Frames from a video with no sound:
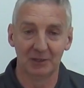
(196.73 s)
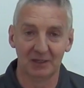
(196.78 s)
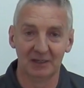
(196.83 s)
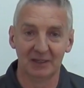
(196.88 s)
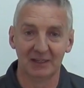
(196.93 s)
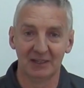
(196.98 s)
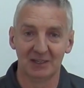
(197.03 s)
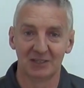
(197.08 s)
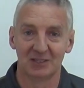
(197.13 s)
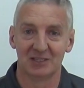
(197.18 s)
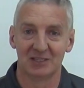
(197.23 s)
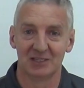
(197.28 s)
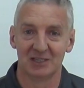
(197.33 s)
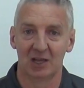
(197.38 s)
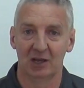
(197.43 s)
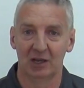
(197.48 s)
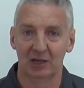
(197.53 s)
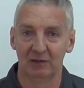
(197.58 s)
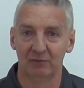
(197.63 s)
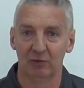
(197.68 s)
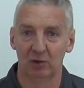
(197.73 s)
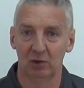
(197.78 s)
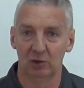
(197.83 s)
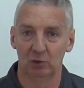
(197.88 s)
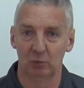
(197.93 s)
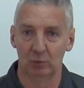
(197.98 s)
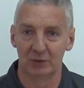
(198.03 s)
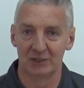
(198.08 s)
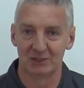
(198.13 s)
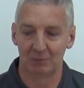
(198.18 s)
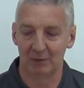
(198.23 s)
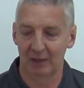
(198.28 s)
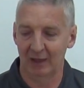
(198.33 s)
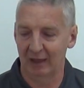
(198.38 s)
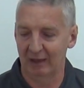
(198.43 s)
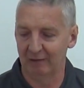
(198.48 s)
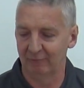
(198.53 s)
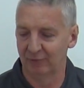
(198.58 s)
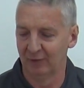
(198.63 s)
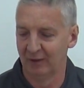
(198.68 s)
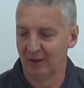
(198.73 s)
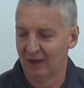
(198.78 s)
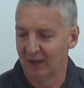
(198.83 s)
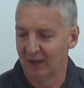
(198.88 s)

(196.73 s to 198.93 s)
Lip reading: the neatest design of all the ones we have.